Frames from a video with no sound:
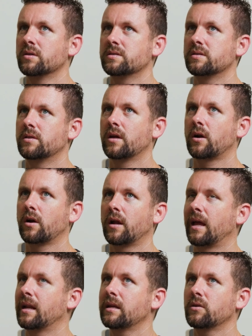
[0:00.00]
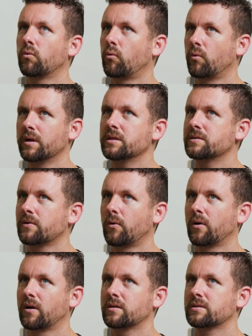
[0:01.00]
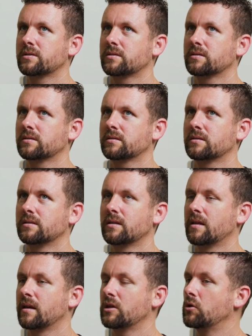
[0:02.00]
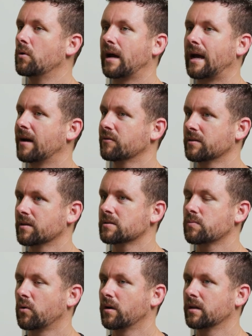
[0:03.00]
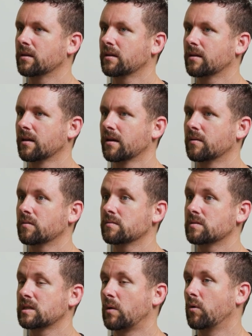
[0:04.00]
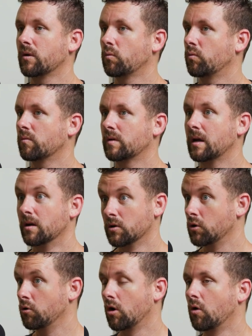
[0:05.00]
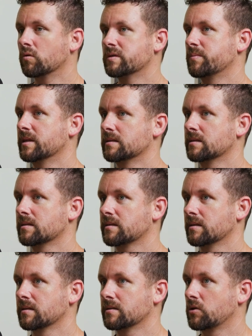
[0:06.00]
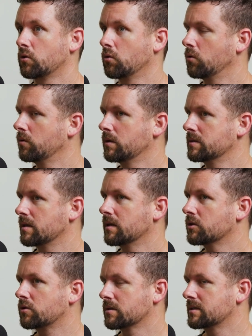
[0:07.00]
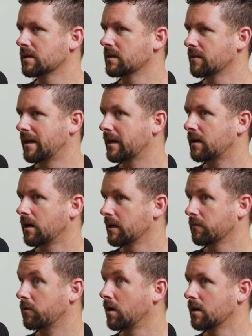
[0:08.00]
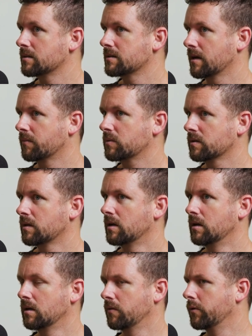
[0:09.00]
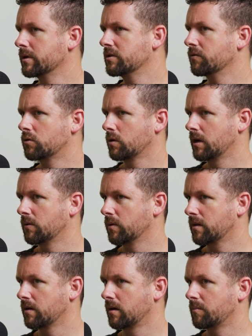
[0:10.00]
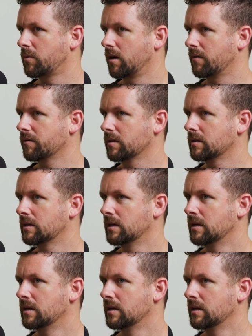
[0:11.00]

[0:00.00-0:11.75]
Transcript: Is there any resource that you have at this point that someone who owns businesses who is interested in that kind of concept of what you've created with a nonprofit?